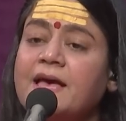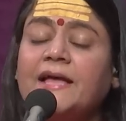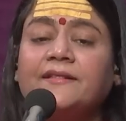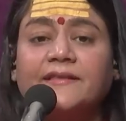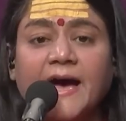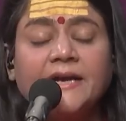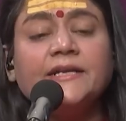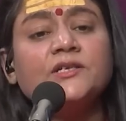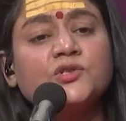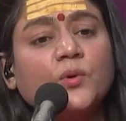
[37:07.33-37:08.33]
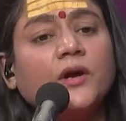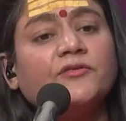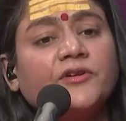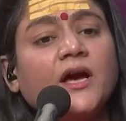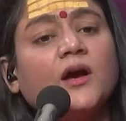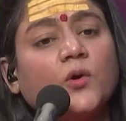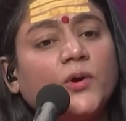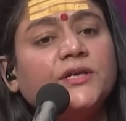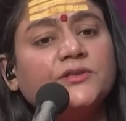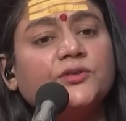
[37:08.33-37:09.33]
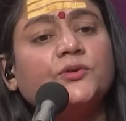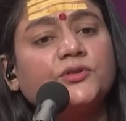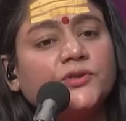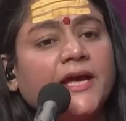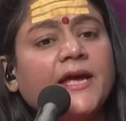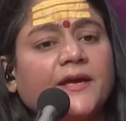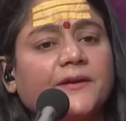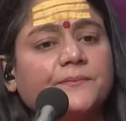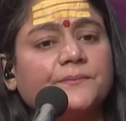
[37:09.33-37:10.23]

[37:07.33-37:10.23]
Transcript: And that is what we are going through today.